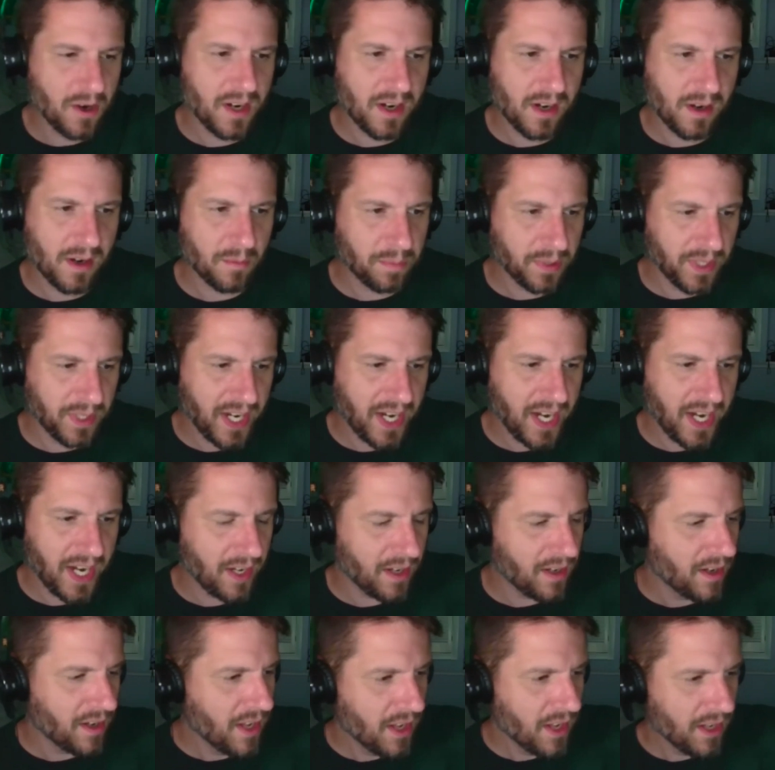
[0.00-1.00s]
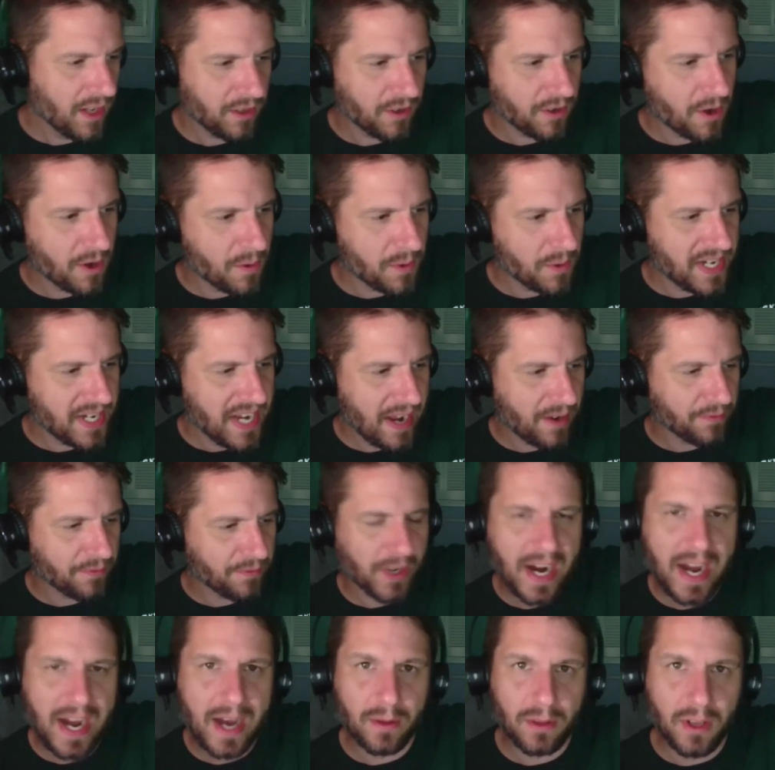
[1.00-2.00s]
And in a plane, you're going down
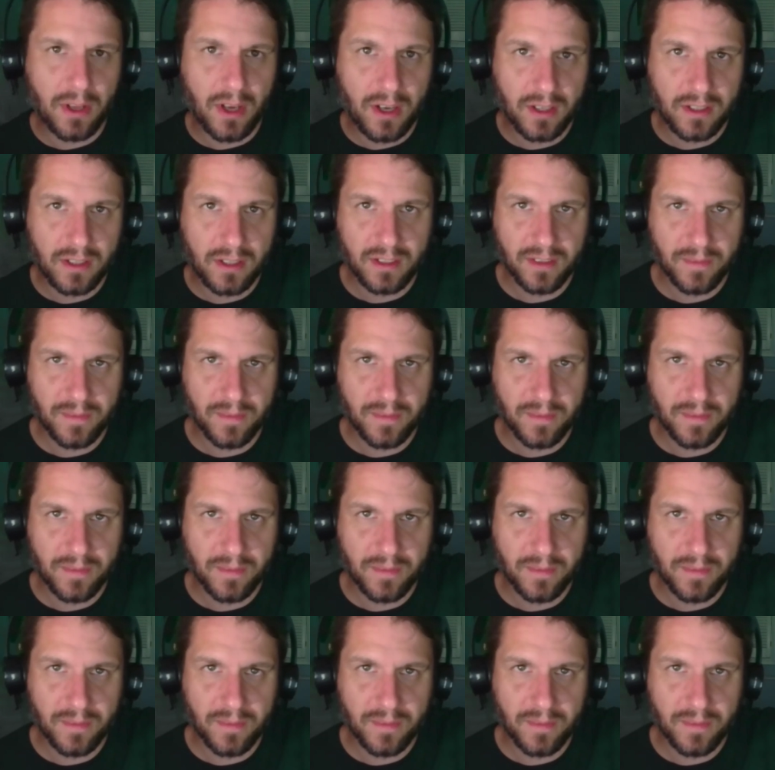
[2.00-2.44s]
for how long?